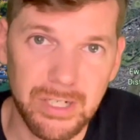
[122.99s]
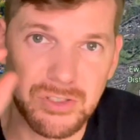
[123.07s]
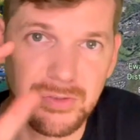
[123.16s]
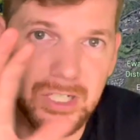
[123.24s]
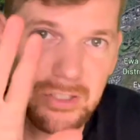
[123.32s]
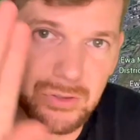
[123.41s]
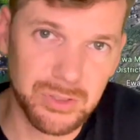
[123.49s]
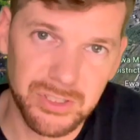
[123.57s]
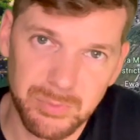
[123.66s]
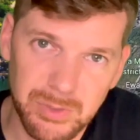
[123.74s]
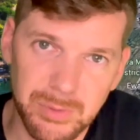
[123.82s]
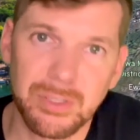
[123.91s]
So Nanakuli gonna
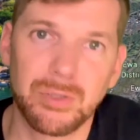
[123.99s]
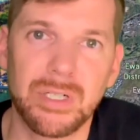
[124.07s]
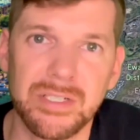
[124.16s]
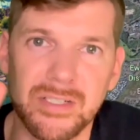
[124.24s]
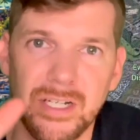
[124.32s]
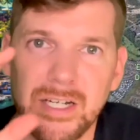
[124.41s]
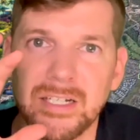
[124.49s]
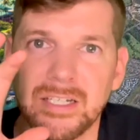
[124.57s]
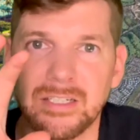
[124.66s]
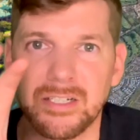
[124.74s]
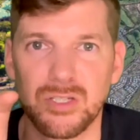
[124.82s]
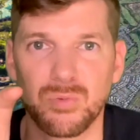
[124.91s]
be up on the west side, and
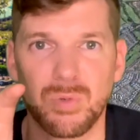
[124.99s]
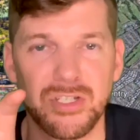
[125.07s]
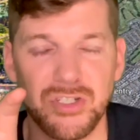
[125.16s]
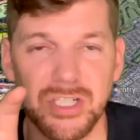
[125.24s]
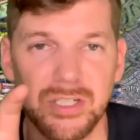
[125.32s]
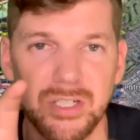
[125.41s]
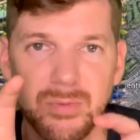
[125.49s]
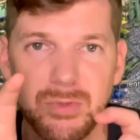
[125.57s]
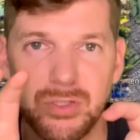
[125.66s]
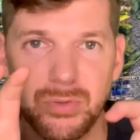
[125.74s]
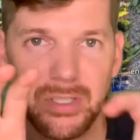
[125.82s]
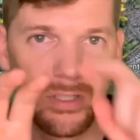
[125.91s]
then it's wedged in there
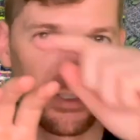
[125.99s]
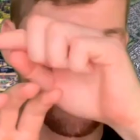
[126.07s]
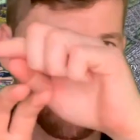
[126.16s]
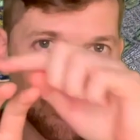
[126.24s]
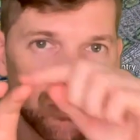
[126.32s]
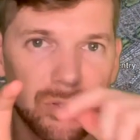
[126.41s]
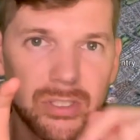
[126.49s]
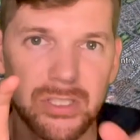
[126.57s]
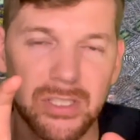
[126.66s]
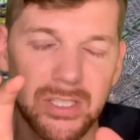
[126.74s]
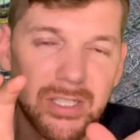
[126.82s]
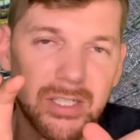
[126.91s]
between
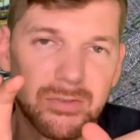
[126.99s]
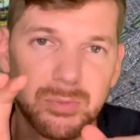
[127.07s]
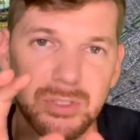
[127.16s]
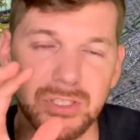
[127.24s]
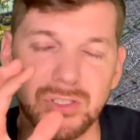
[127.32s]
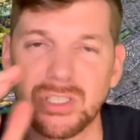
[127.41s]
Nanakuli and Ewa Beach.